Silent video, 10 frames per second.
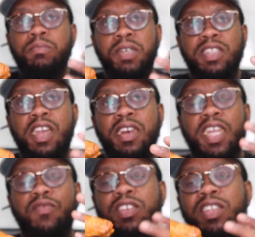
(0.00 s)
my
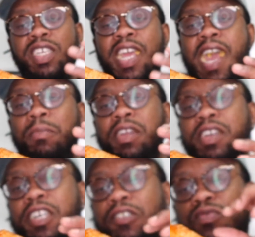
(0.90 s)
technique runs the gamut
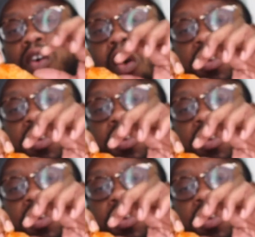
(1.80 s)
of